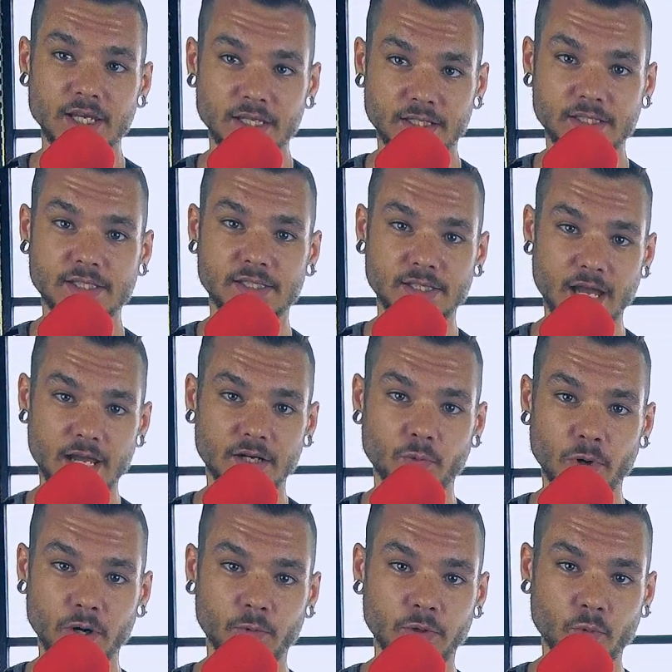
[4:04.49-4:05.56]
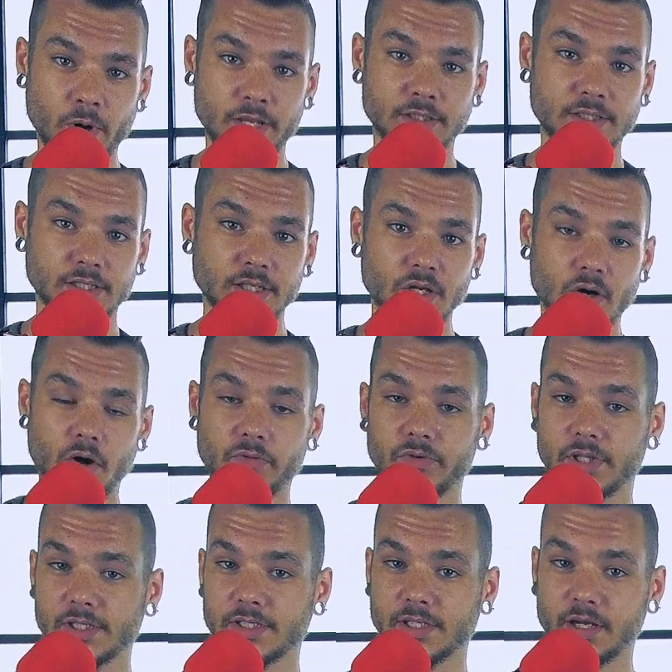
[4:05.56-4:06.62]
This is kind of where we went over
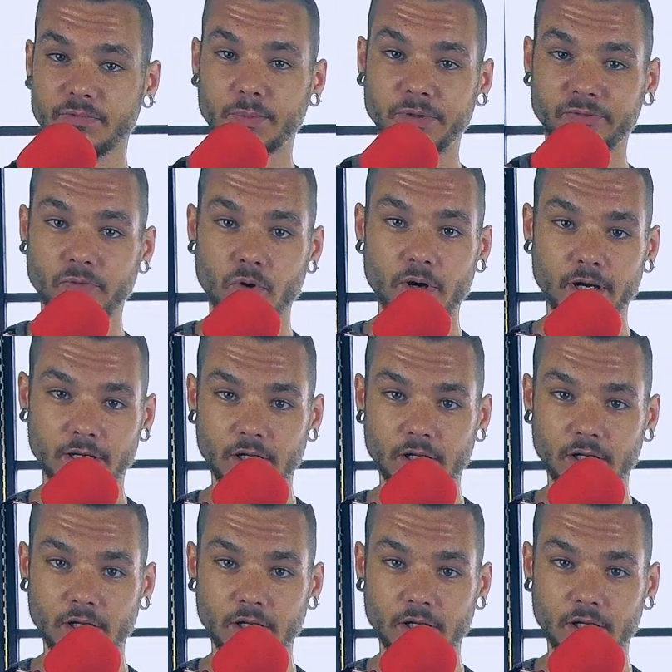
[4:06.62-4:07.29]
this stuff before,